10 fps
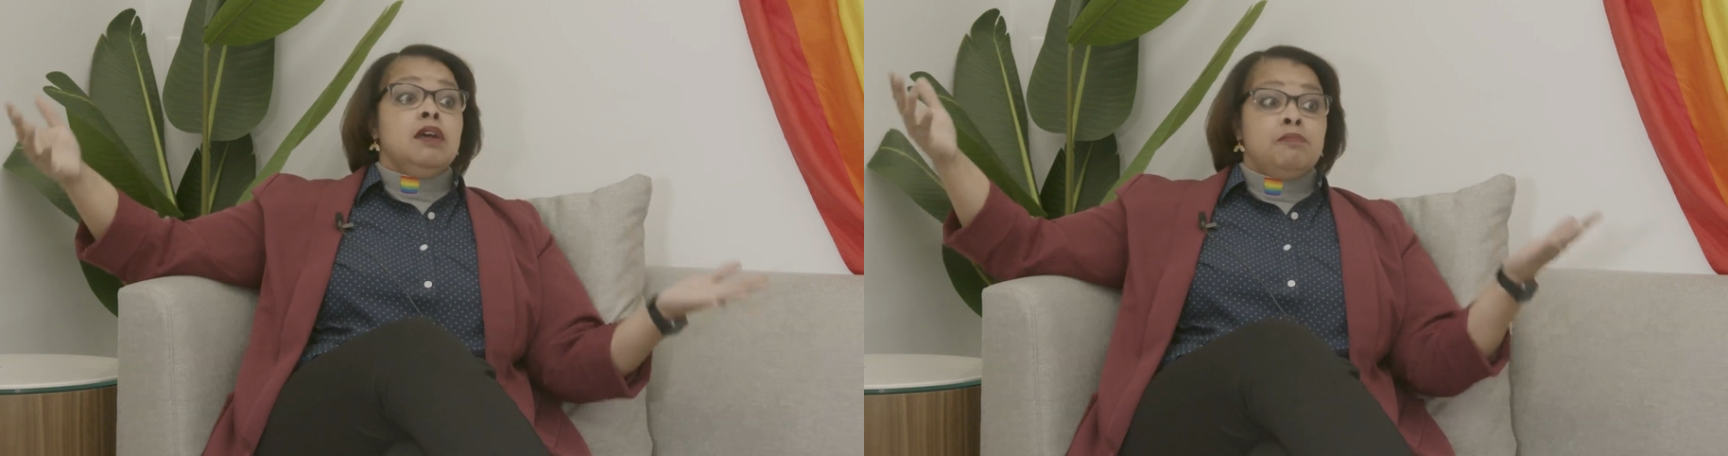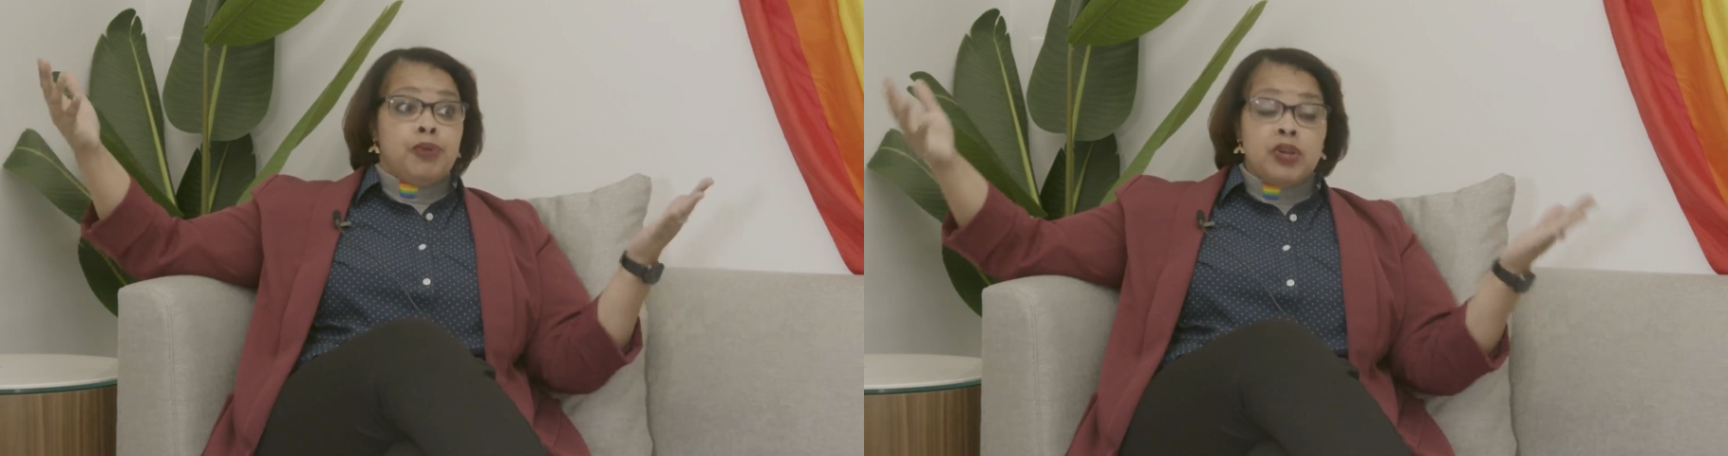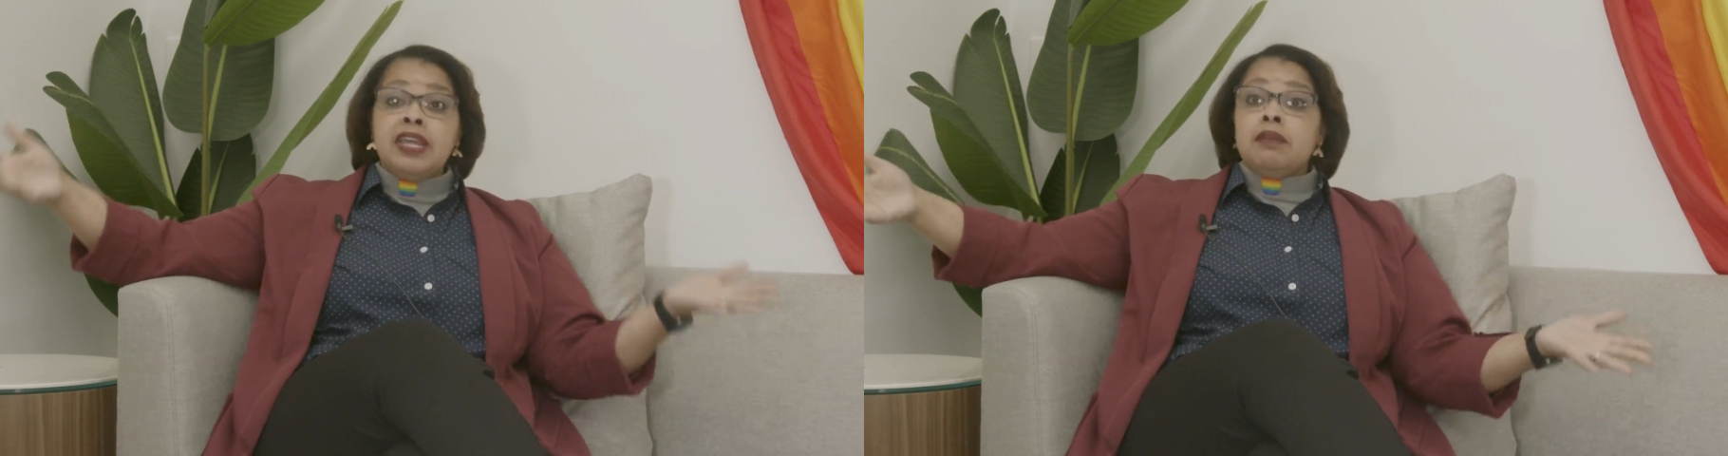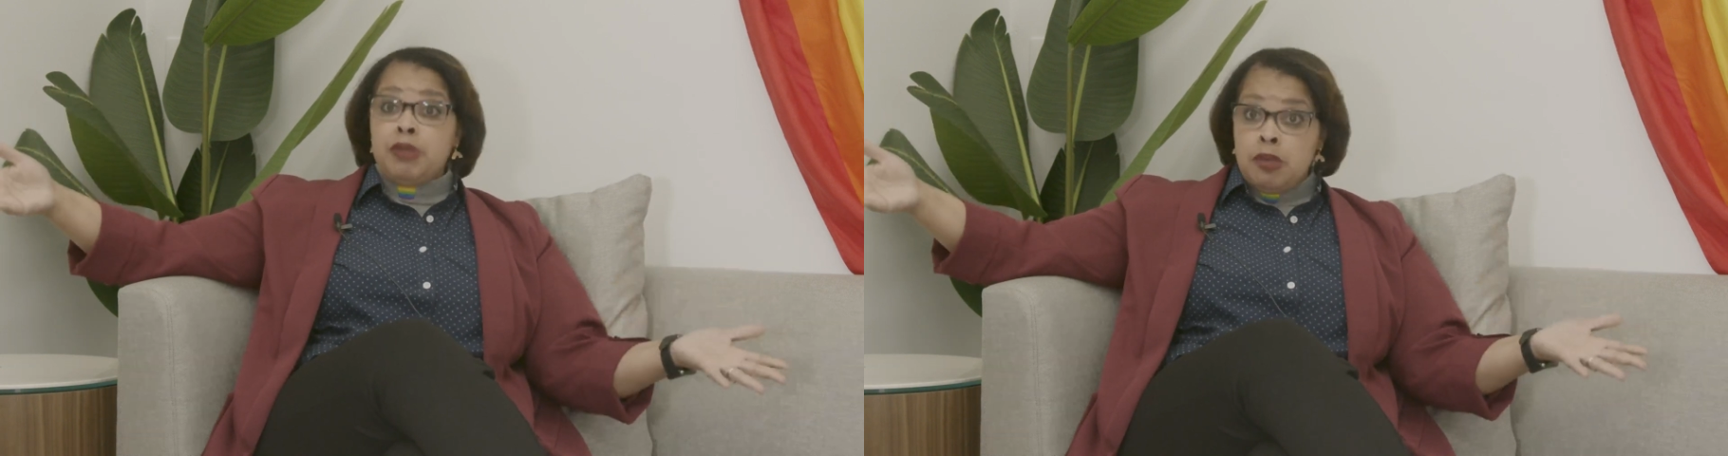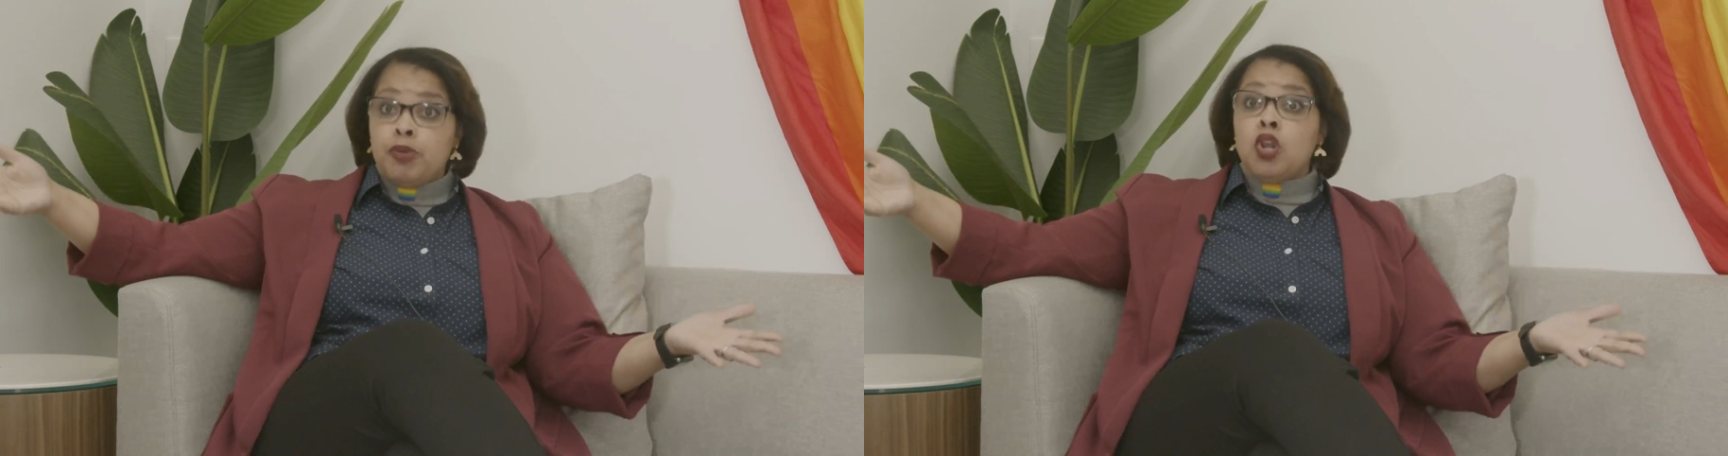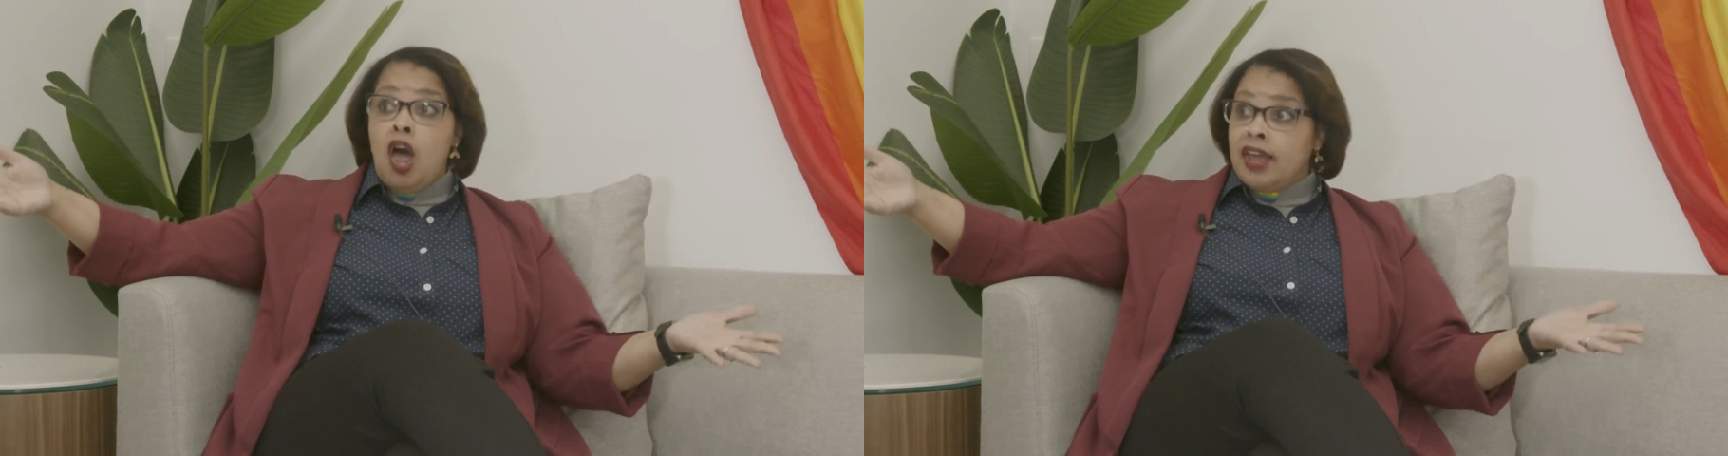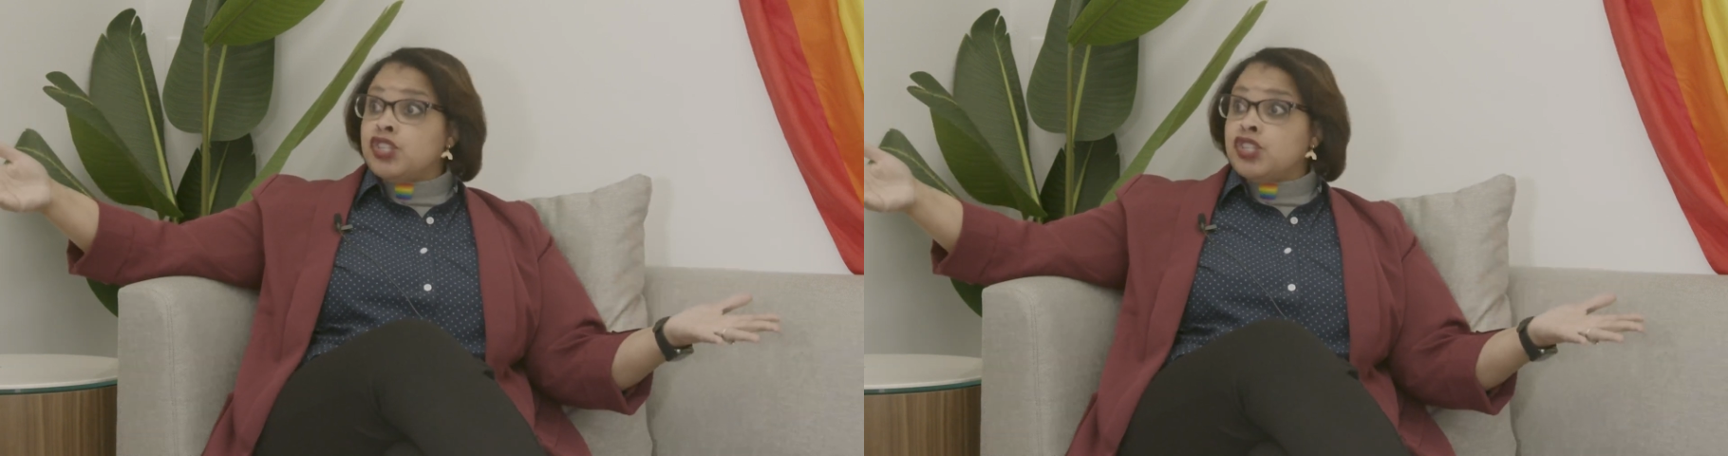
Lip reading: putting people on